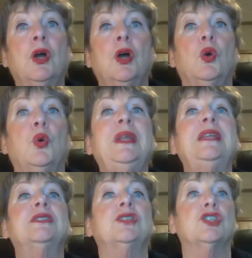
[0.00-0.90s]
who
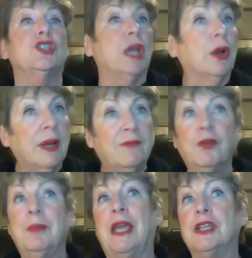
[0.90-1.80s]
needs to share
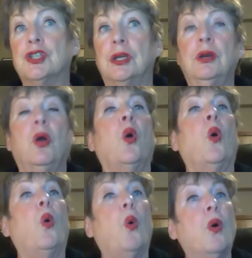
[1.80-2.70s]
information
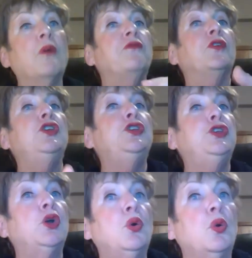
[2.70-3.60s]
or for
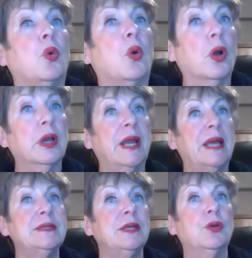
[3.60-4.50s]
you
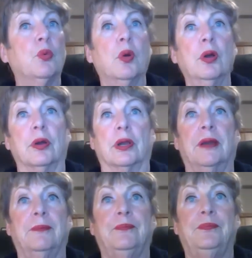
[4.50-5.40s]
organizing your work.
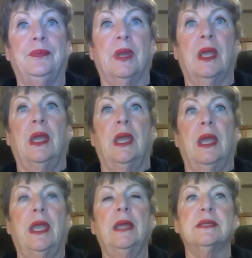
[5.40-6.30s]

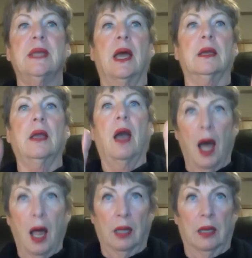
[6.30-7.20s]
It's got
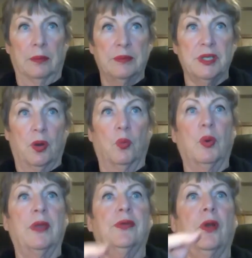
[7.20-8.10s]
columns
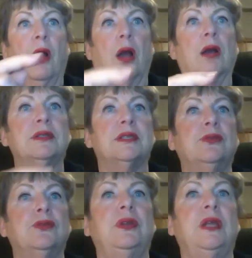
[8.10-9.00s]
with cards
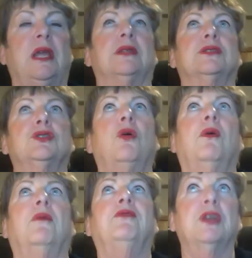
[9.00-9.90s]
underneath.
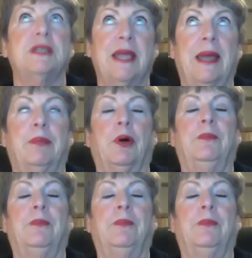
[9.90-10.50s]
So, for example,